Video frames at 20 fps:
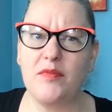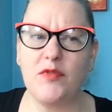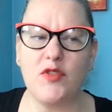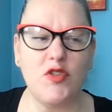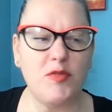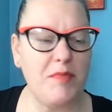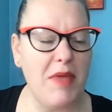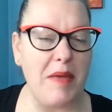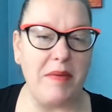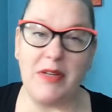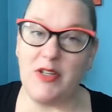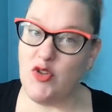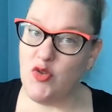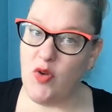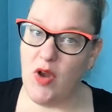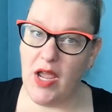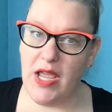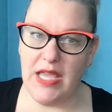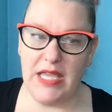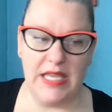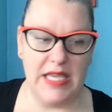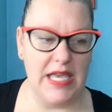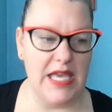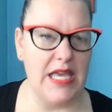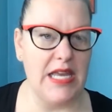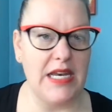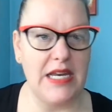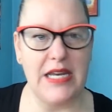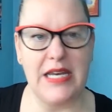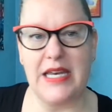Maybe try
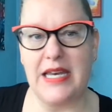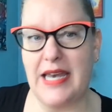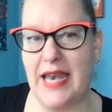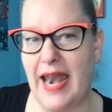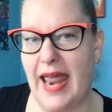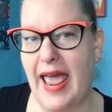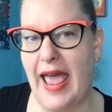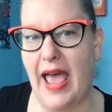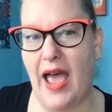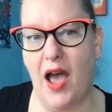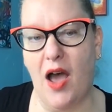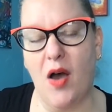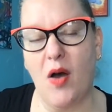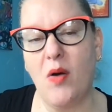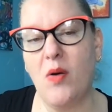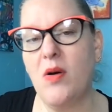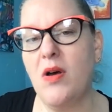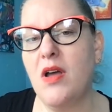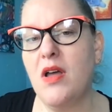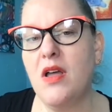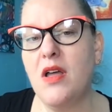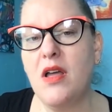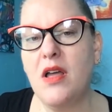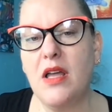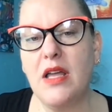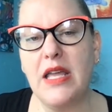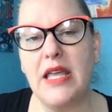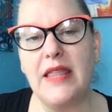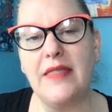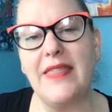again now.
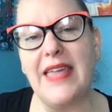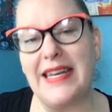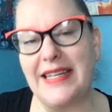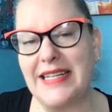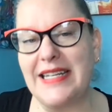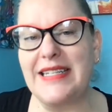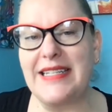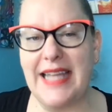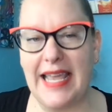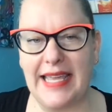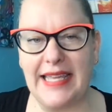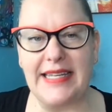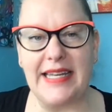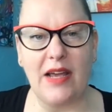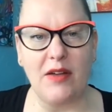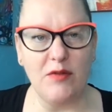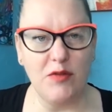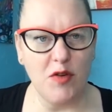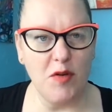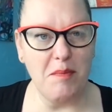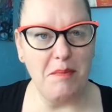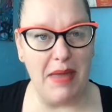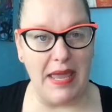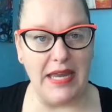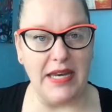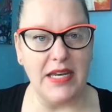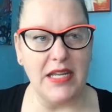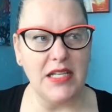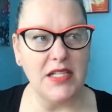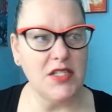They did take it down for
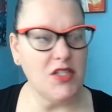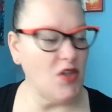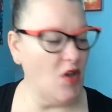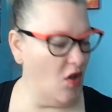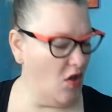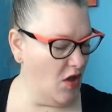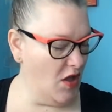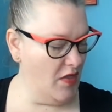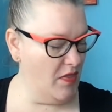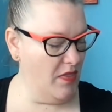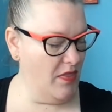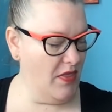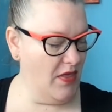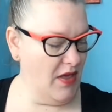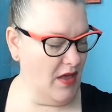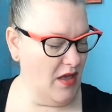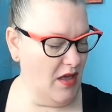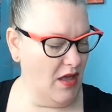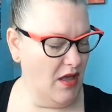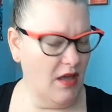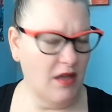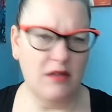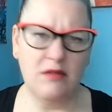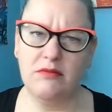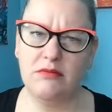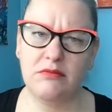maintenance on I